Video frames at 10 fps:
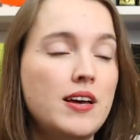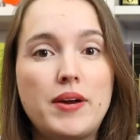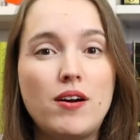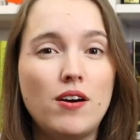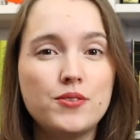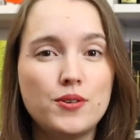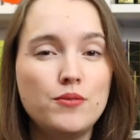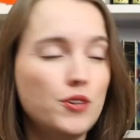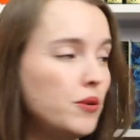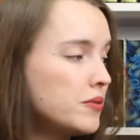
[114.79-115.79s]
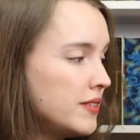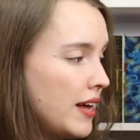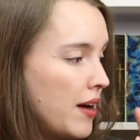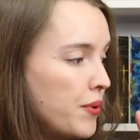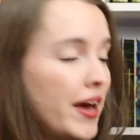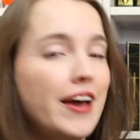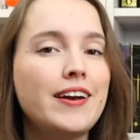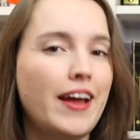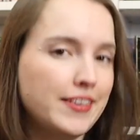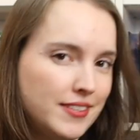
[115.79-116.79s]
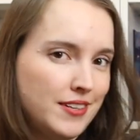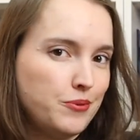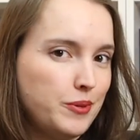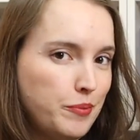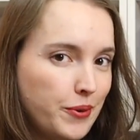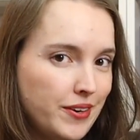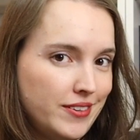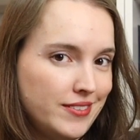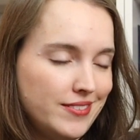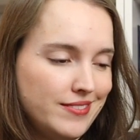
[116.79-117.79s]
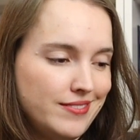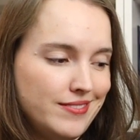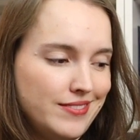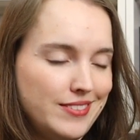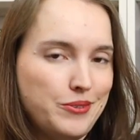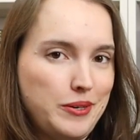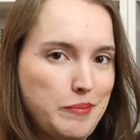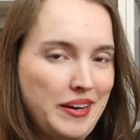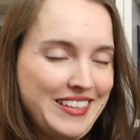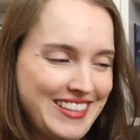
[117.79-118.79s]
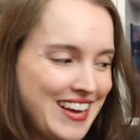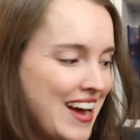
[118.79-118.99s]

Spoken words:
But I also note that we had an accident with the board during the month.